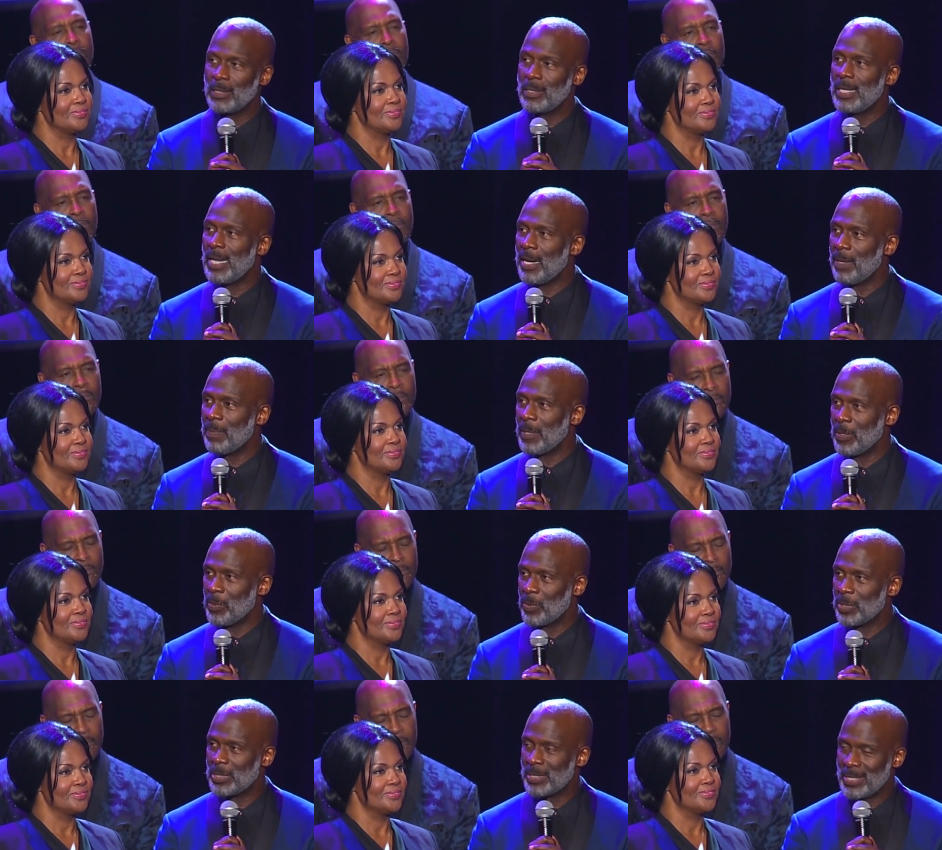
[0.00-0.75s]
Speaker 1: and
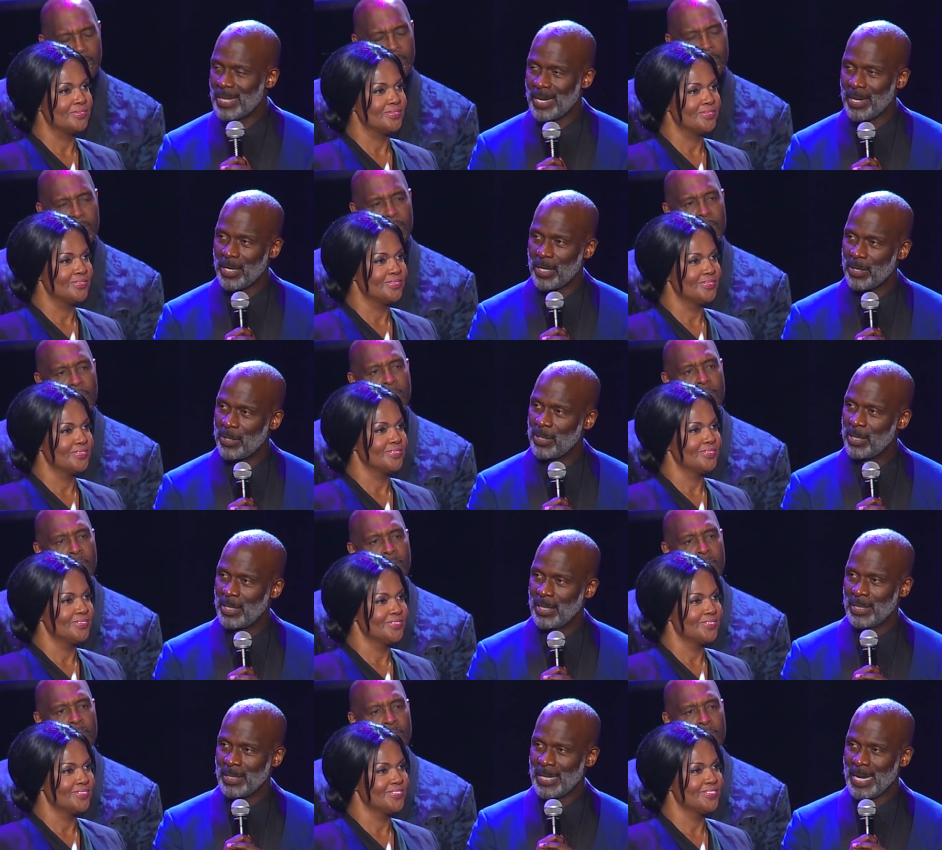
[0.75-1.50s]
Debbie was there
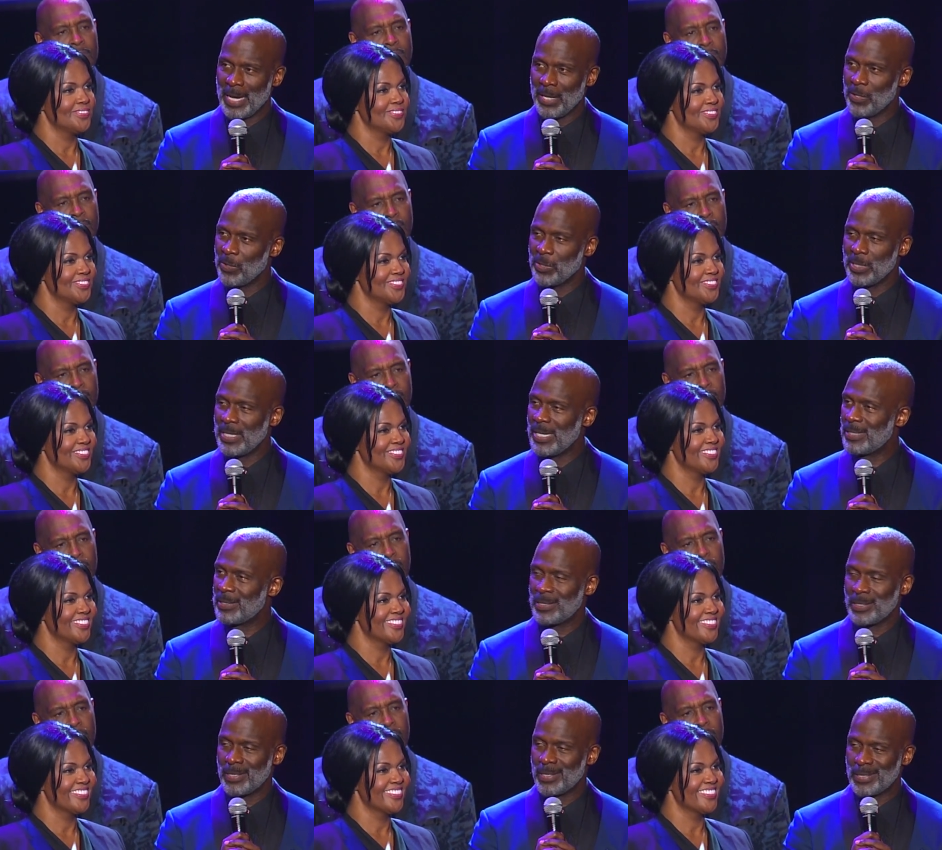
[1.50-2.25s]
not only
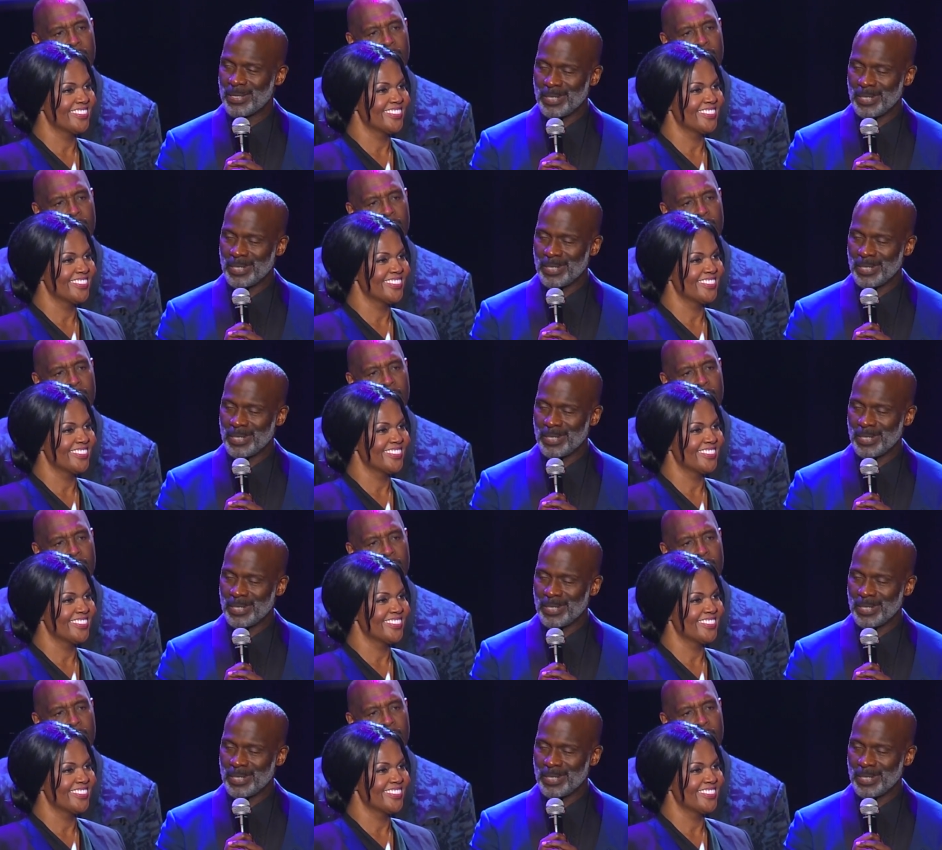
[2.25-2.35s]
just to